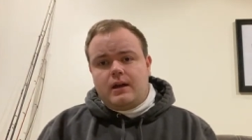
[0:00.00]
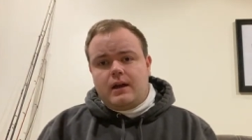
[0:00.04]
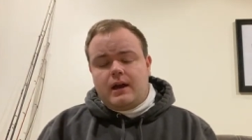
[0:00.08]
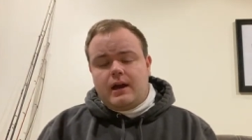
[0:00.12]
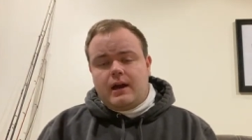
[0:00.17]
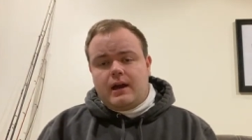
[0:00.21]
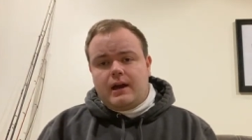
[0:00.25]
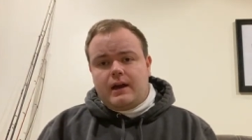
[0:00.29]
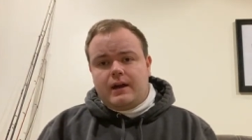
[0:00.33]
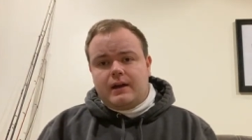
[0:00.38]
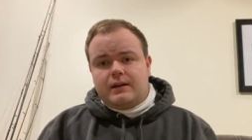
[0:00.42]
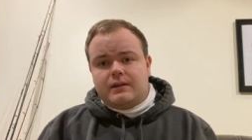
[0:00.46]

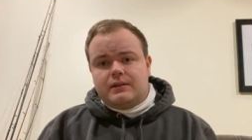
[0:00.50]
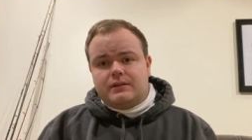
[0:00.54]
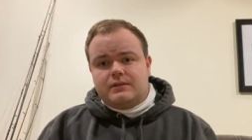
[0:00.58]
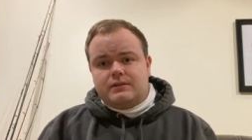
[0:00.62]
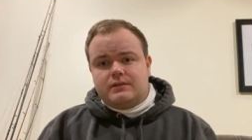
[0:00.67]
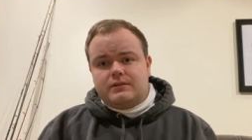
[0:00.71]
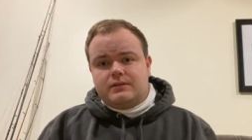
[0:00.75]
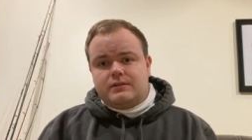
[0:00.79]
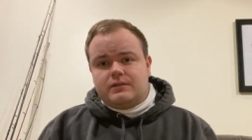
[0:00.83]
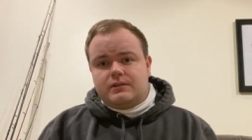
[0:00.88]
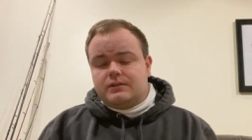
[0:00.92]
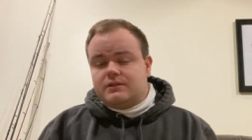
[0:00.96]

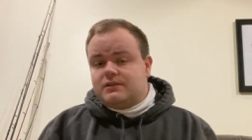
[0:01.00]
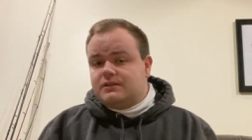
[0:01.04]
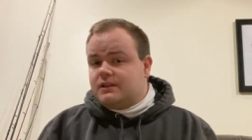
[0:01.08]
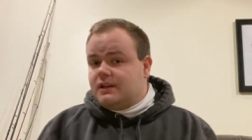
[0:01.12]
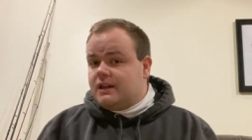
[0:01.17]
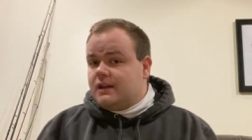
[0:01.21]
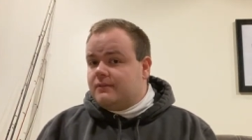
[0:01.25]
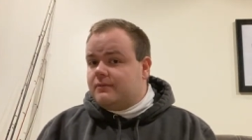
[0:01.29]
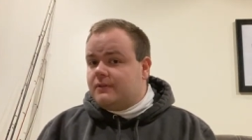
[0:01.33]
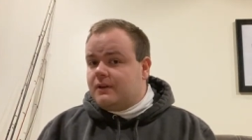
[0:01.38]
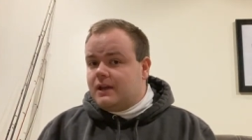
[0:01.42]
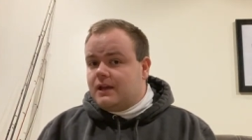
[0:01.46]
as a
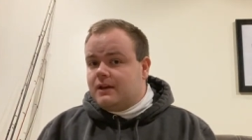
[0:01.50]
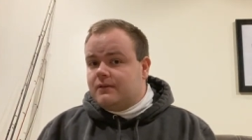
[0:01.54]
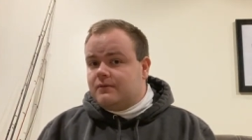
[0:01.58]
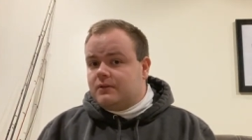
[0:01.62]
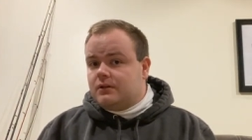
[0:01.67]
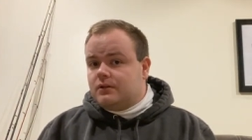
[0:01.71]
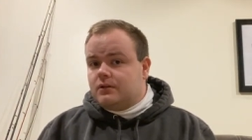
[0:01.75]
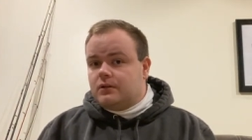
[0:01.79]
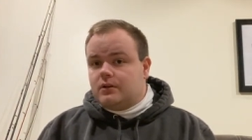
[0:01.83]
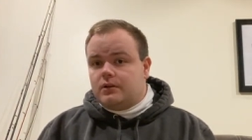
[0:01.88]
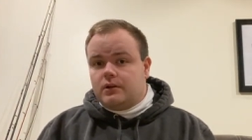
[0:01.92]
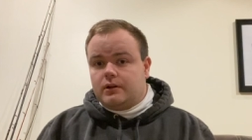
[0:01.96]
safe
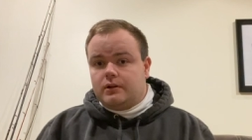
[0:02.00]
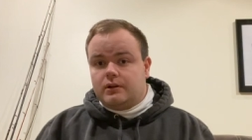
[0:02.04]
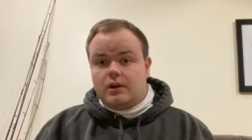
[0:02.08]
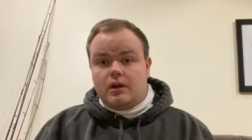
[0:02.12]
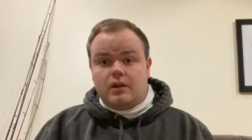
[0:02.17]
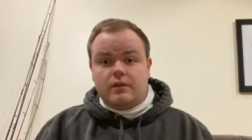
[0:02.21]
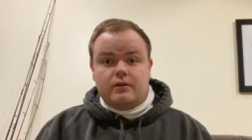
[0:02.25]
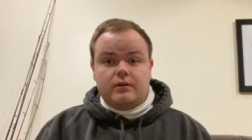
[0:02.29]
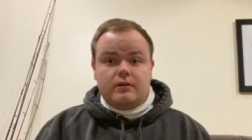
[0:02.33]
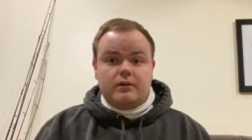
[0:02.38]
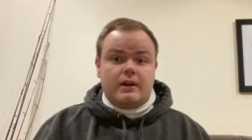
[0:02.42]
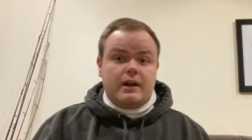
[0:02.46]
haven,
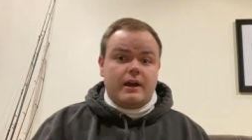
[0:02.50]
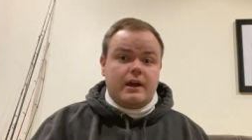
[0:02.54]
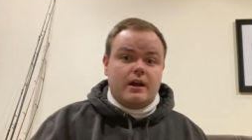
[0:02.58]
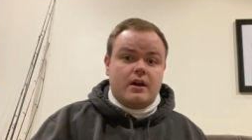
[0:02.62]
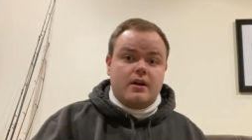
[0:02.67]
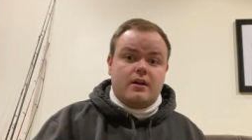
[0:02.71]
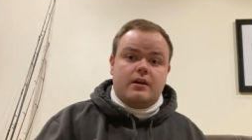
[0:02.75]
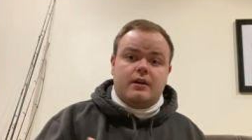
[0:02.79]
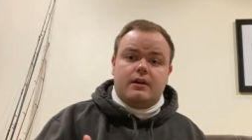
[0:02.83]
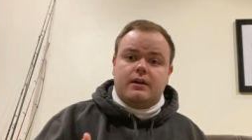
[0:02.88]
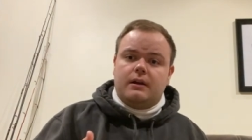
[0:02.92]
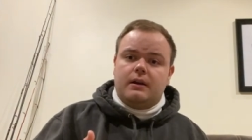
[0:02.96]
another
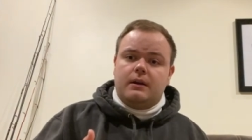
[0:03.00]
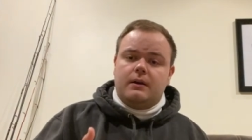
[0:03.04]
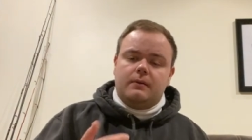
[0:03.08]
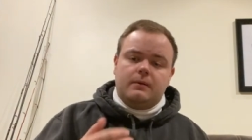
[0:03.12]
area,